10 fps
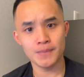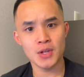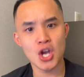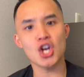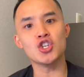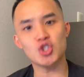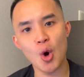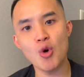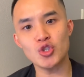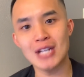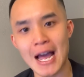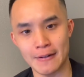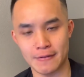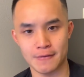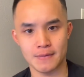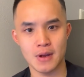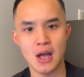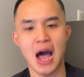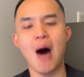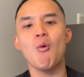controls your life.
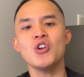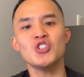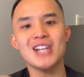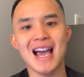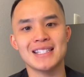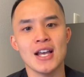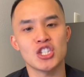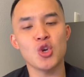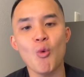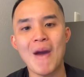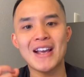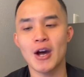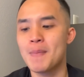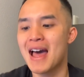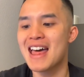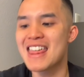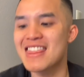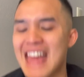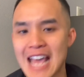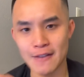I want you guys to wake up
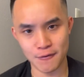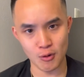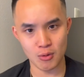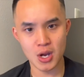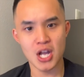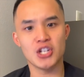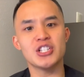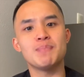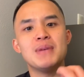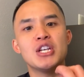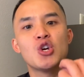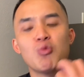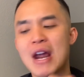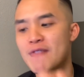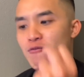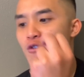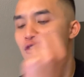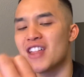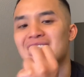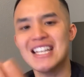thankful. Just be grateful for
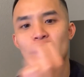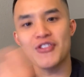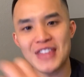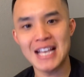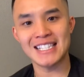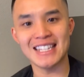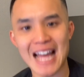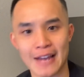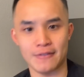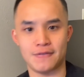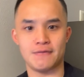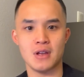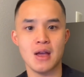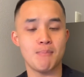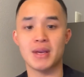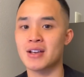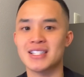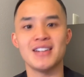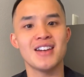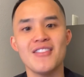the little things in life. Because
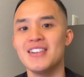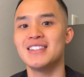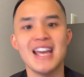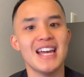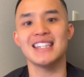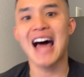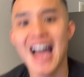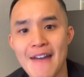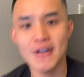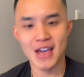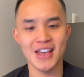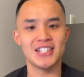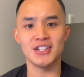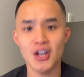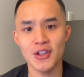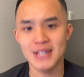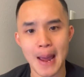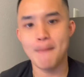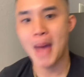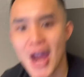another day alive is another day
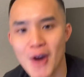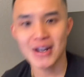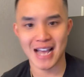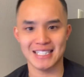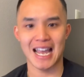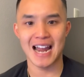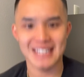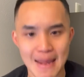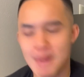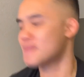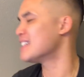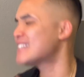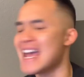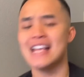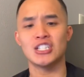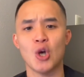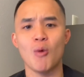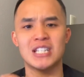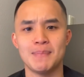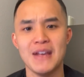in paradise, God damn it. Today is
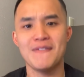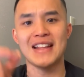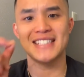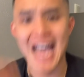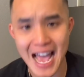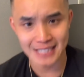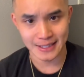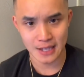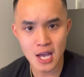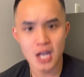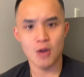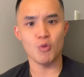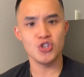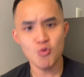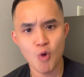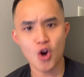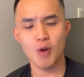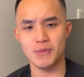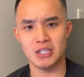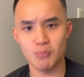going to be fantastic. When you woke
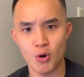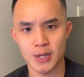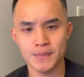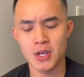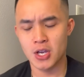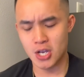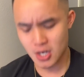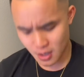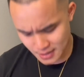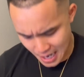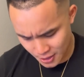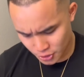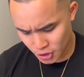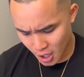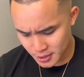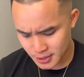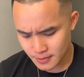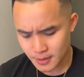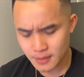up this morning, you look down at your Johnson.